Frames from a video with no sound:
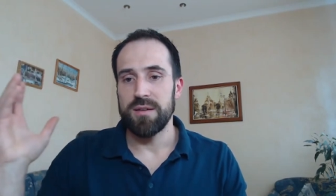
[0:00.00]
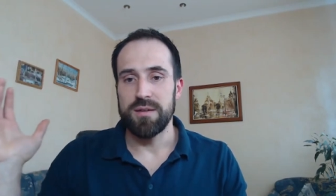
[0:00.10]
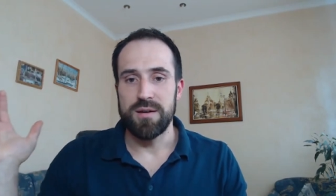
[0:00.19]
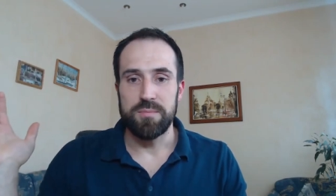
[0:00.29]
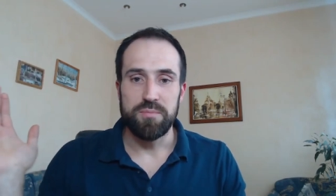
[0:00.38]

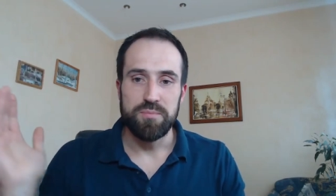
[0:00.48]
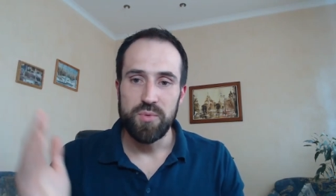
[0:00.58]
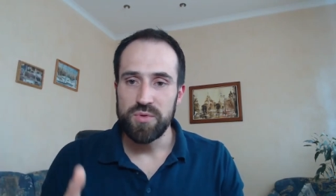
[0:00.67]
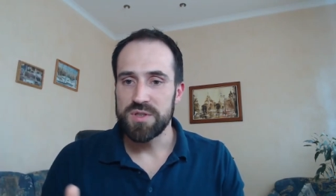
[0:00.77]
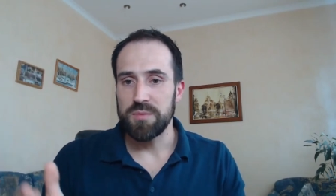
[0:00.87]
uh,
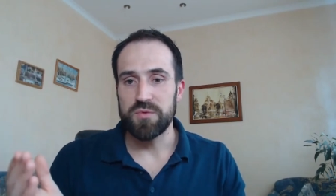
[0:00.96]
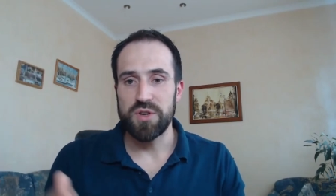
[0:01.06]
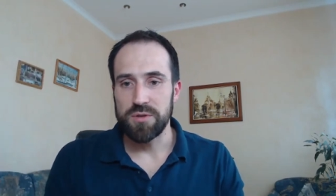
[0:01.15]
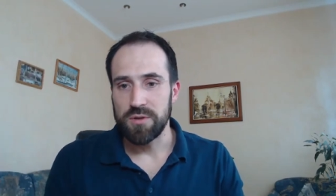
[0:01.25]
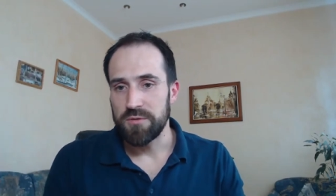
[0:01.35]
put some
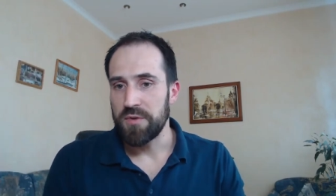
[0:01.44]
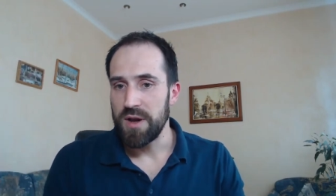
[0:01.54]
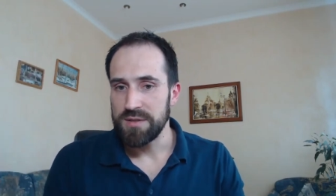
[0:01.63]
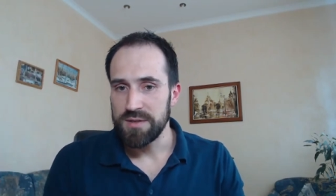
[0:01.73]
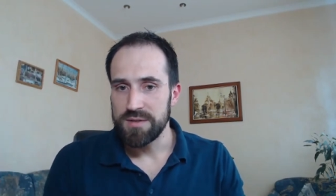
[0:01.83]
general
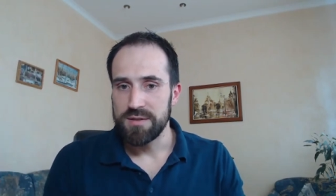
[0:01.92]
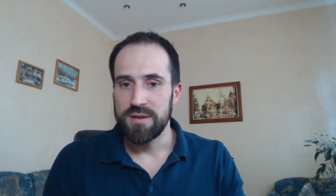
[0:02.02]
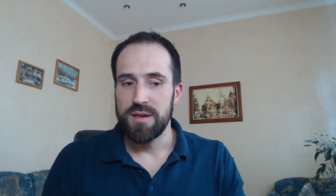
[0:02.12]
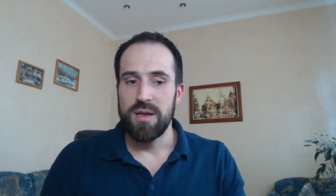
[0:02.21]
phrases,